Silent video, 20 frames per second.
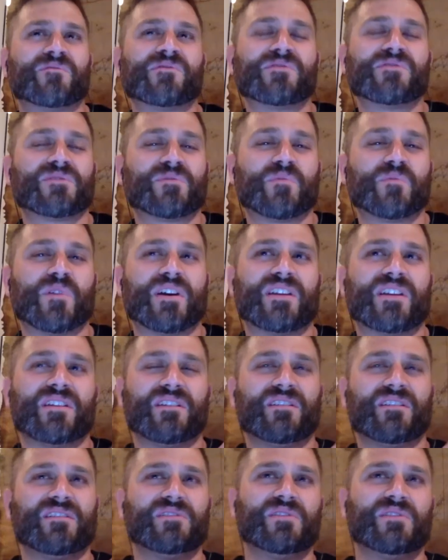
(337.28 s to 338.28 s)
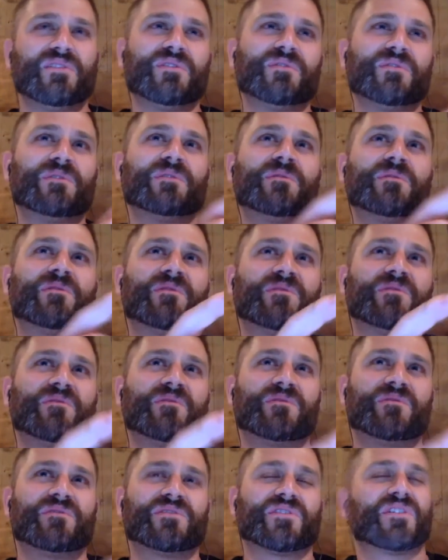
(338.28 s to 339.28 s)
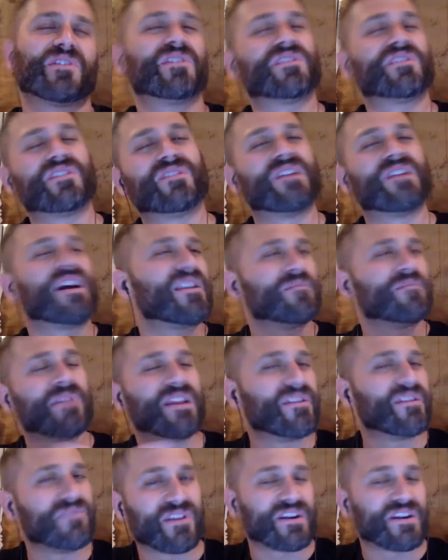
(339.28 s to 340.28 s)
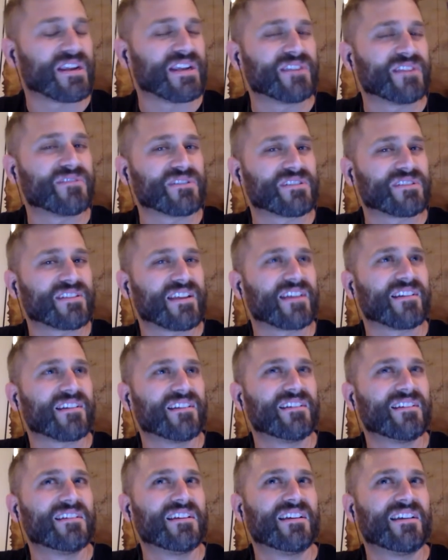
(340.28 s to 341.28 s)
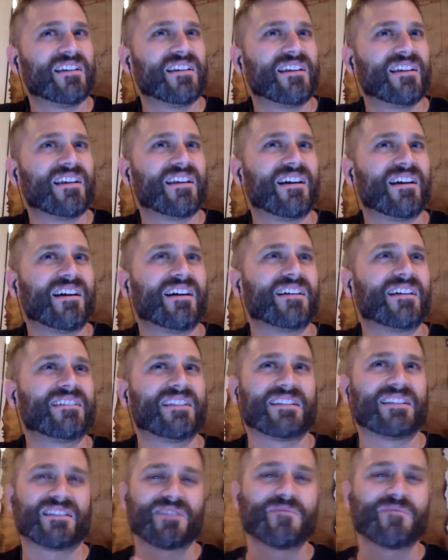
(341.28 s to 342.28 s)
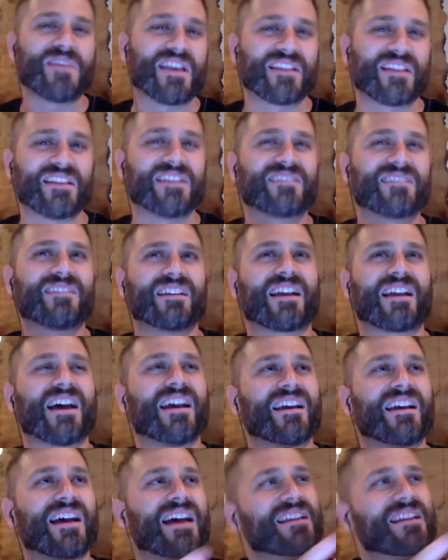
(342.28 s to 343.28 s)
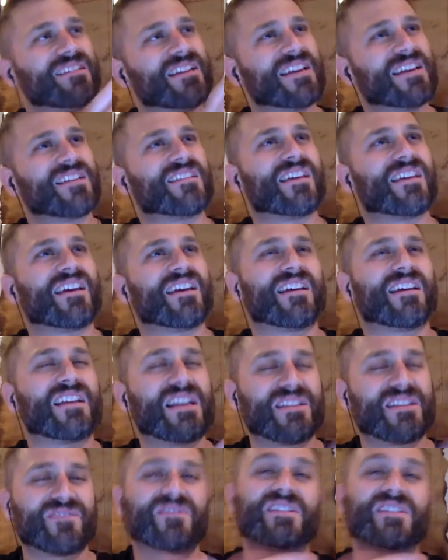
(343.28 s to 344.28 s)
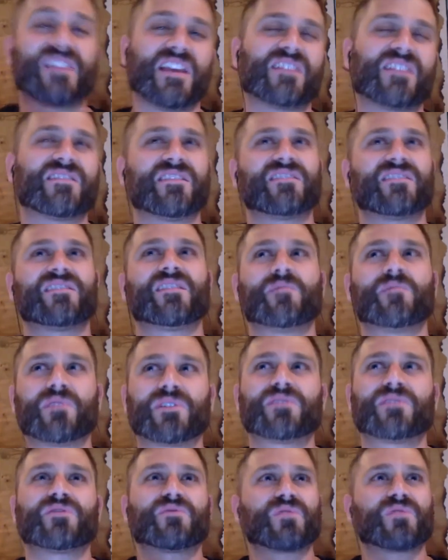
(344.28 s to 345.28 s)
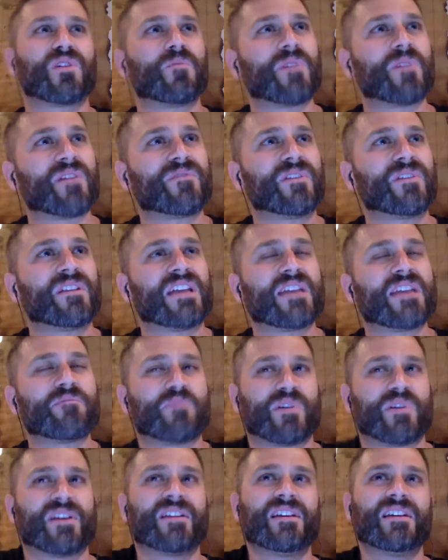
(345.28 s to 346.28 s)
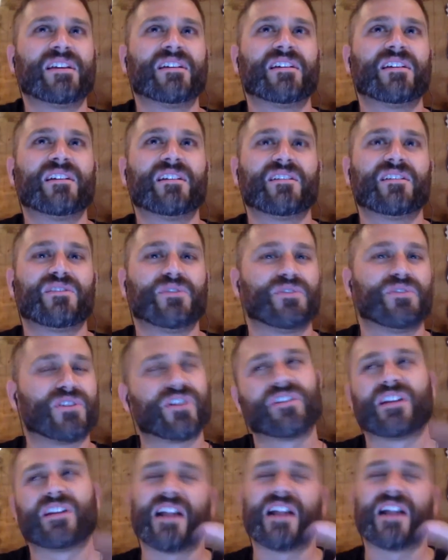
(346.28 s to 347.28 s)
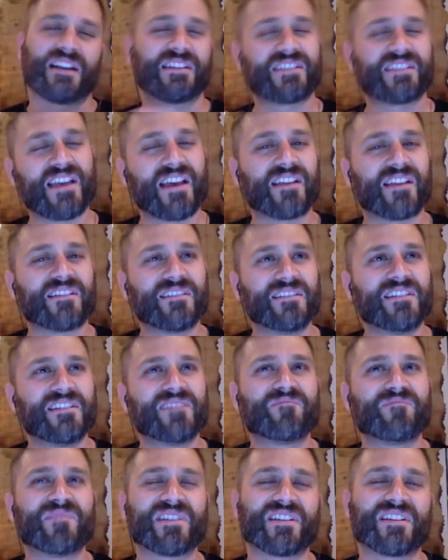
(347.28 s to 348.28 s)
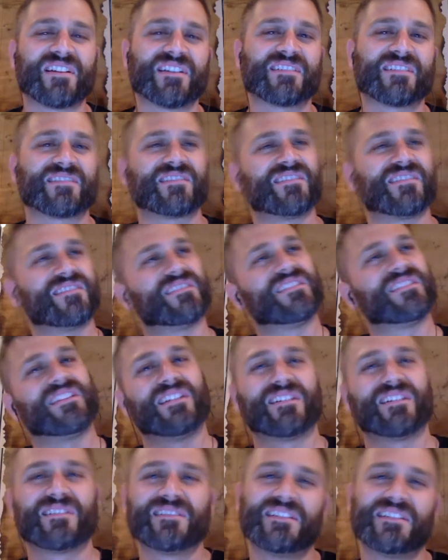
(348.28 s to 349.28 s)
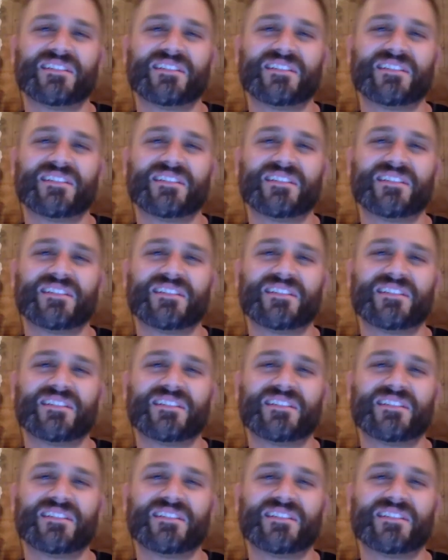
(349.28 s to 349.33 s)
roots, but you turned it around and made it very interesting. Uh, like to me, at least, like I, I like yeah. it's it's a similar trope I feel like, but you turned it on its head because there, yeah. you know,